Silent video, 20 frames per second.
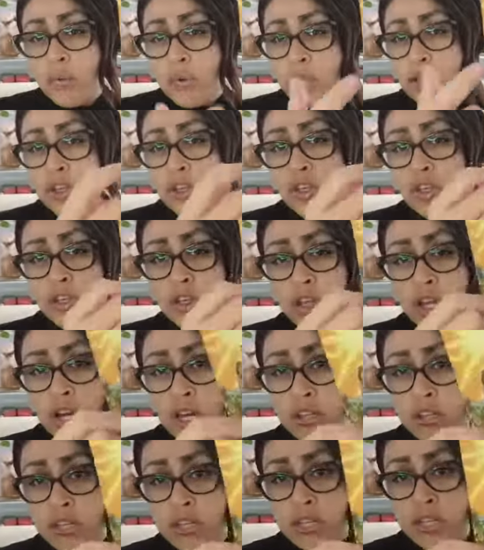When you
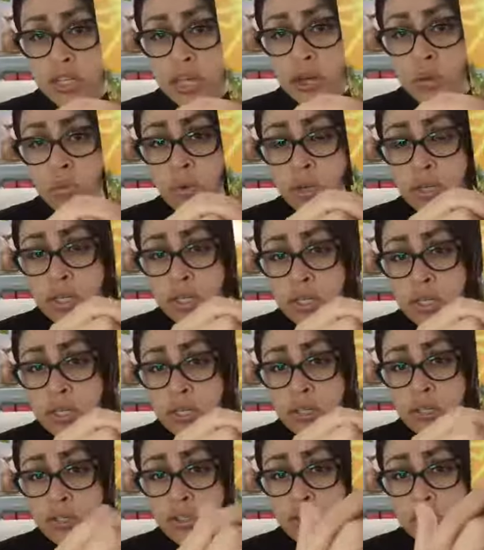understand what it
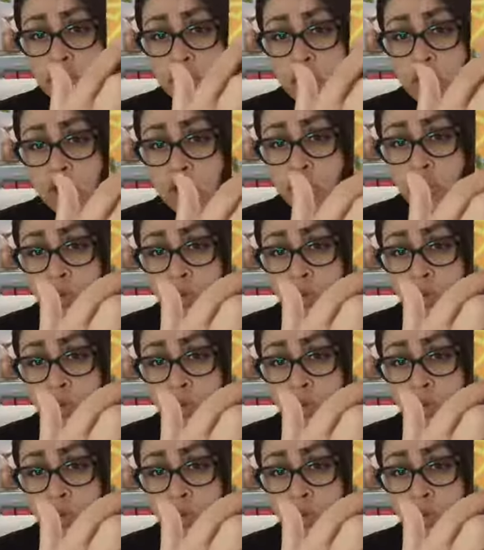is to turn